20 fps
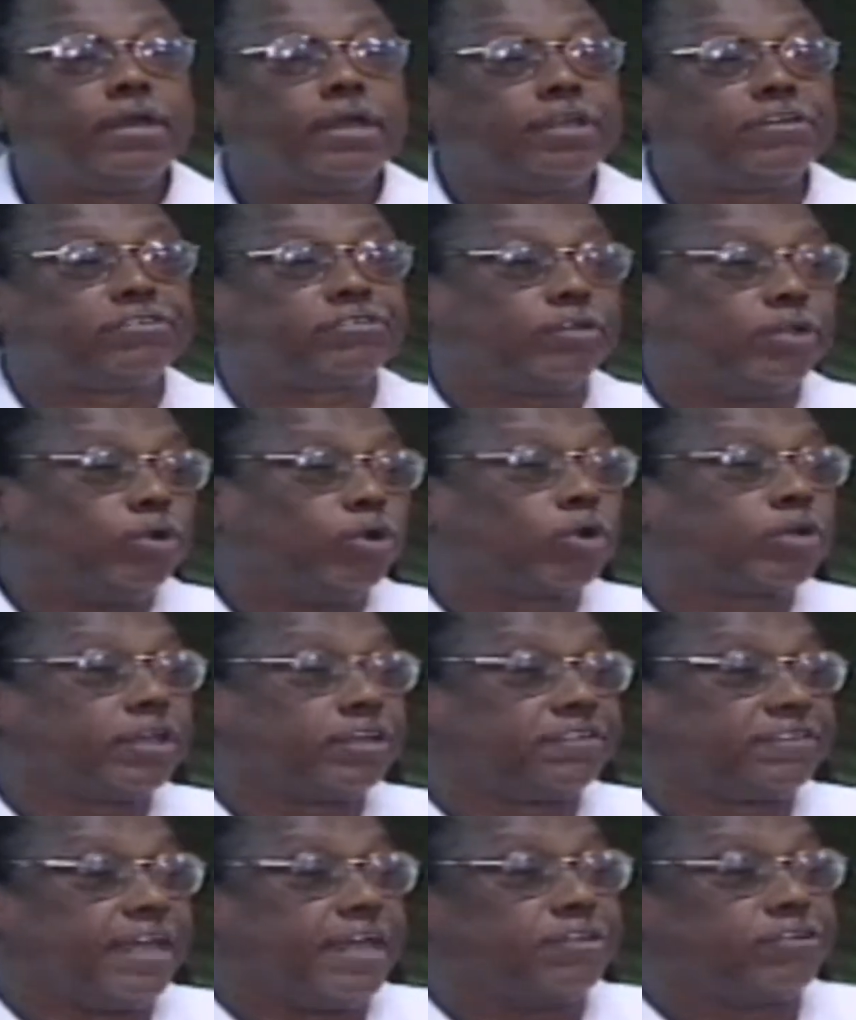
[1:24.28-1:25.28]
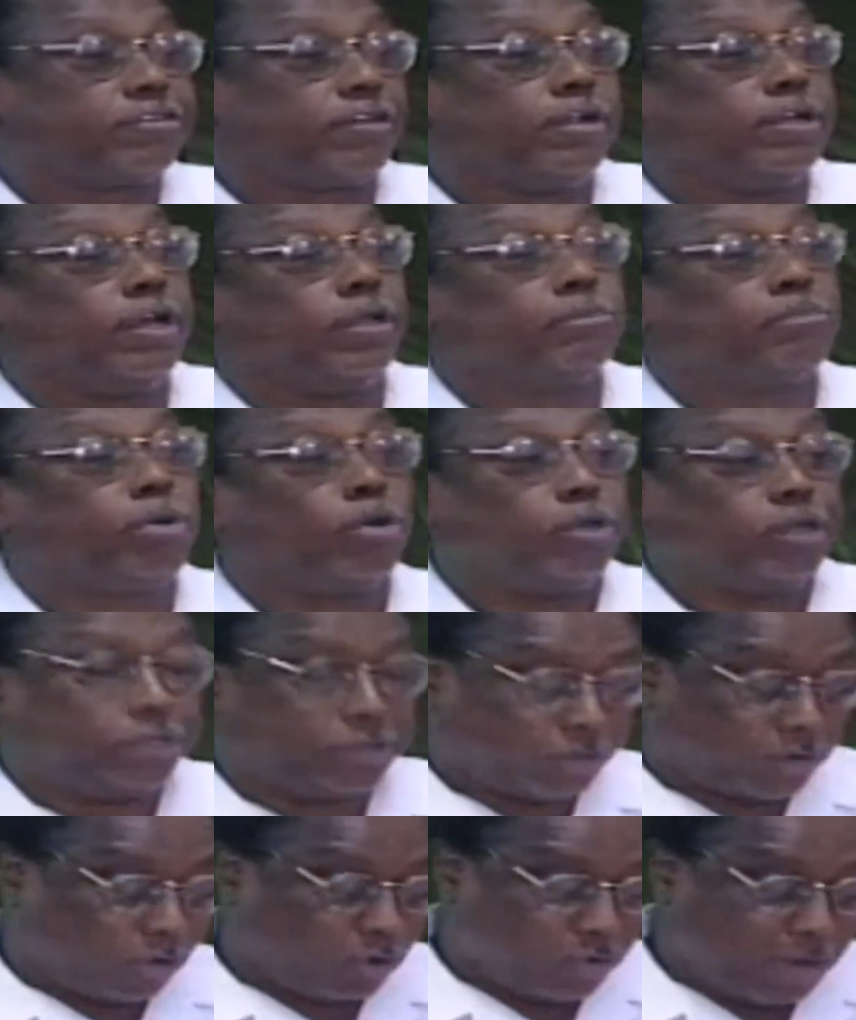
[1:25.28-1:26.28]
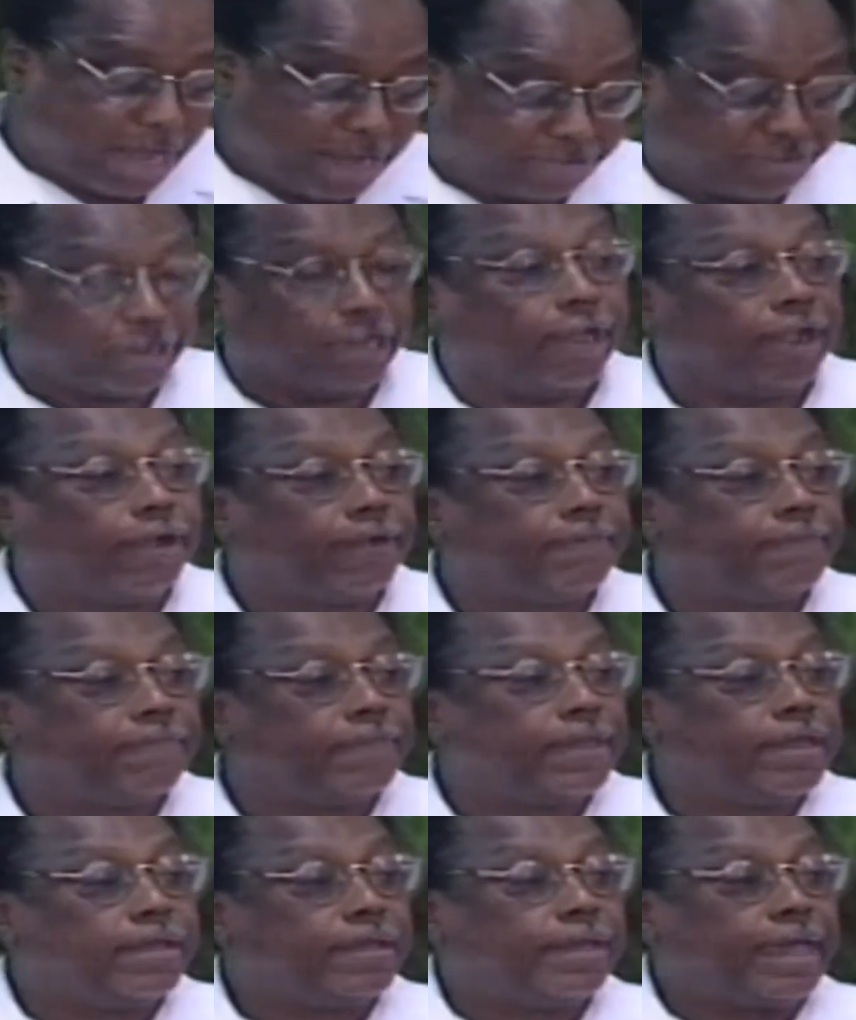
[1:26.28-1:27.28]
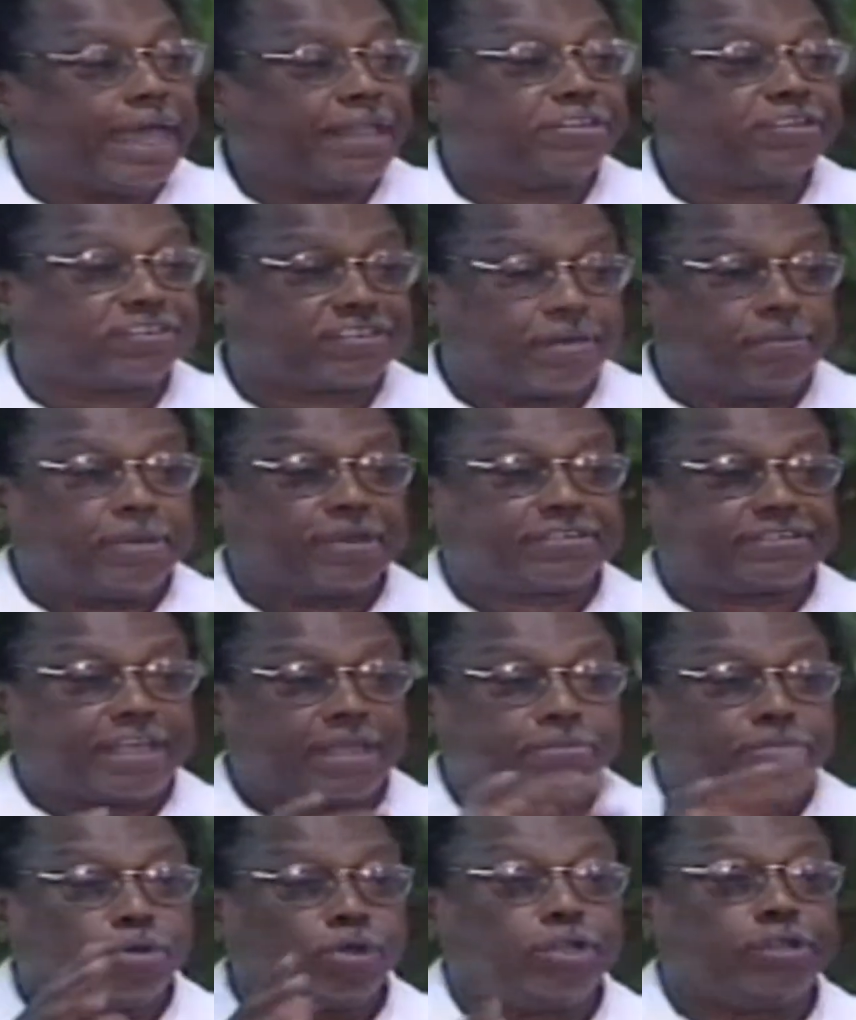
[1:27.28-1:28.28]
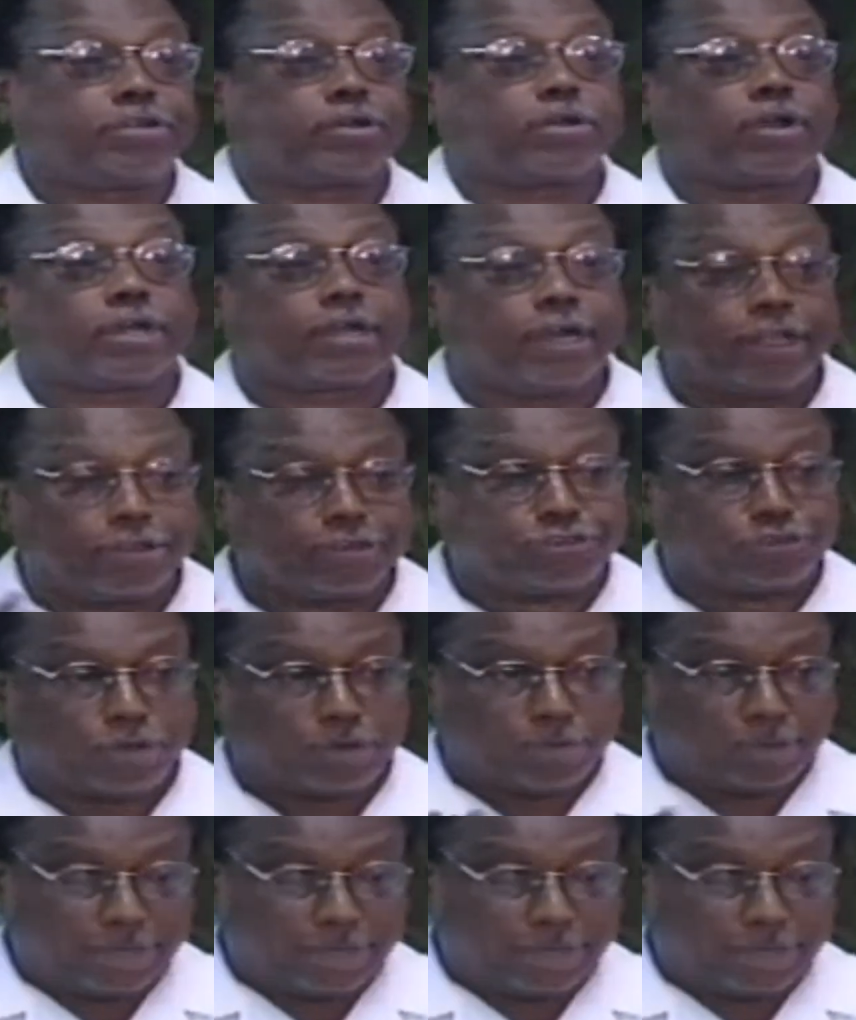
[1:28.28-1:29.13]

is to look essentially on political racial and to some extent political cultural